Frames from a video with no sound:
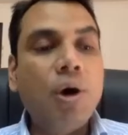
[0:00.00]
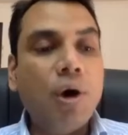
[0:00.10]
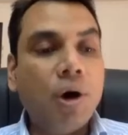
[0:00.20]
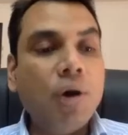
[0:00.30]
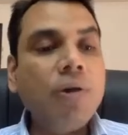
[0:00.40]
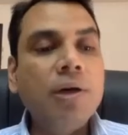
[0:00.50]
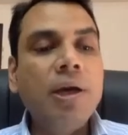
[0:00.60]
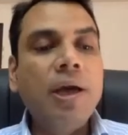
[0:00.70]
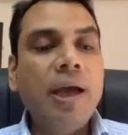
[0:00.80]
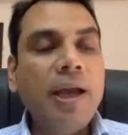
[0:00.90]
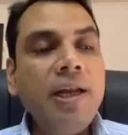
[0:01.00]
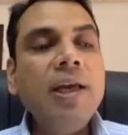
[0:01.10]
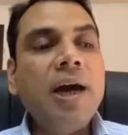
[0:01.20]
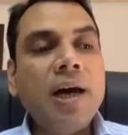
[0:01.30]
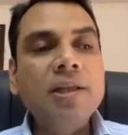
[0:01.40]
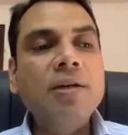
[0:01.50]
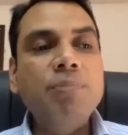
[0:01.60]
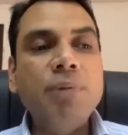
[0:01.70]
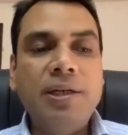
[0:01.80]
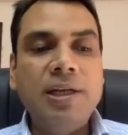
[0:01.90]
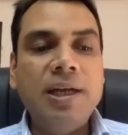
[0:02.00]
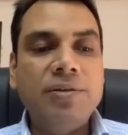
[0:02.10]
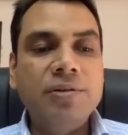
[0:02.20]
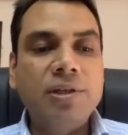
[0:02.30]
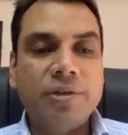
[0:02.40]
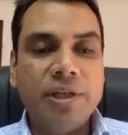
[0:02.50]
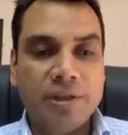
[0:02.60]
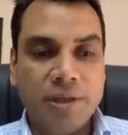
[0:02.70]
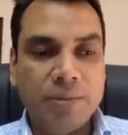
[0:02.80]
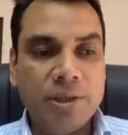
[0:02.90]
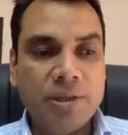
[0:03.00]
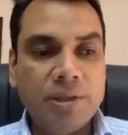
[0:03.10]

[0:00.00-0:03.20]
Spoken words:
or any other multilateral trade agreement.